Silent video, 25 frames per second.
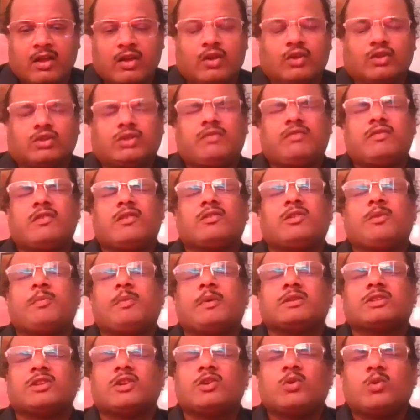So another
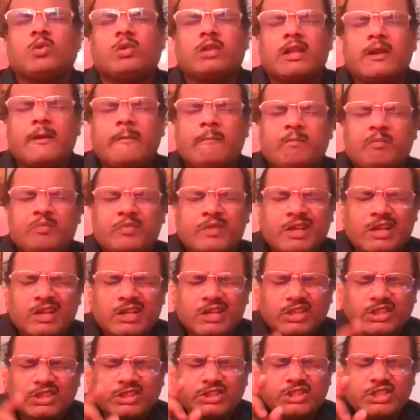person told that
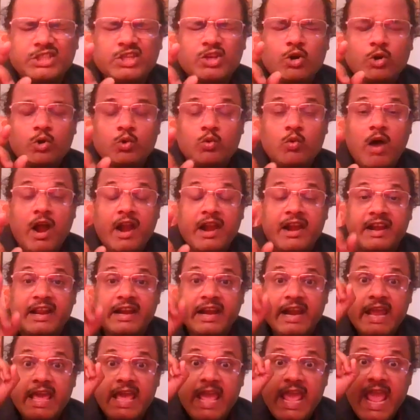0 to
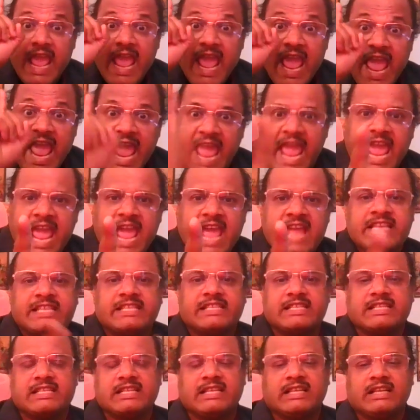100 age